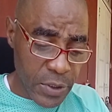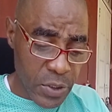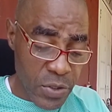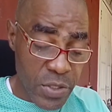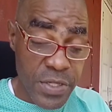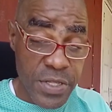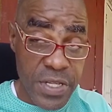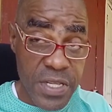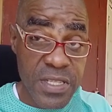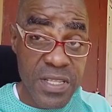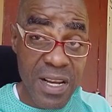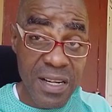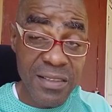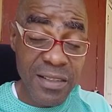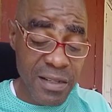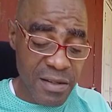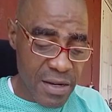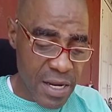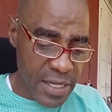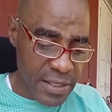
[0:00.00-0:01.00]
this
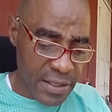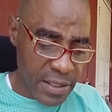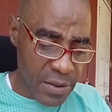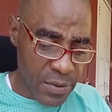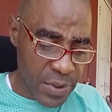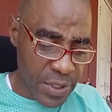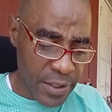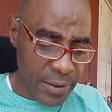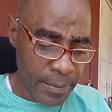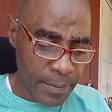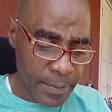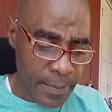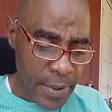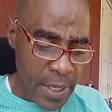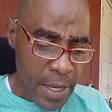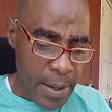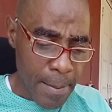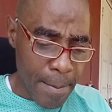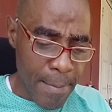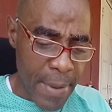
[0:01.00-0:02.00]
doctor right away
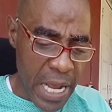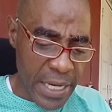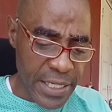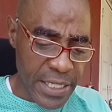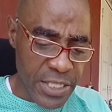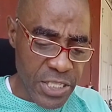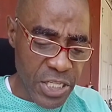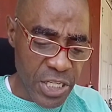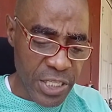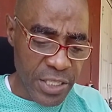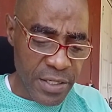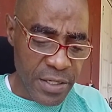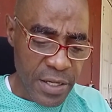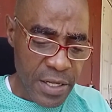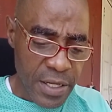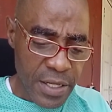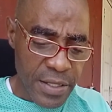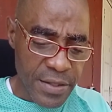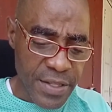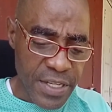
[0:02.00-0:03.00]
managing
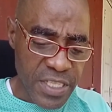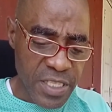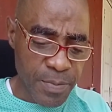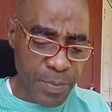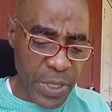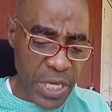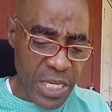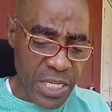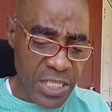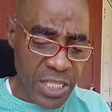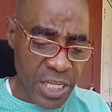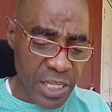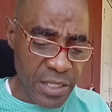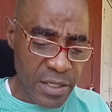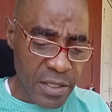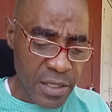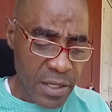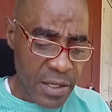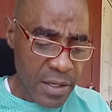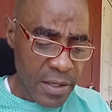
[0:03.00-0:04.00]
this
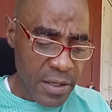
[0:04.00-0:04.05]
patient's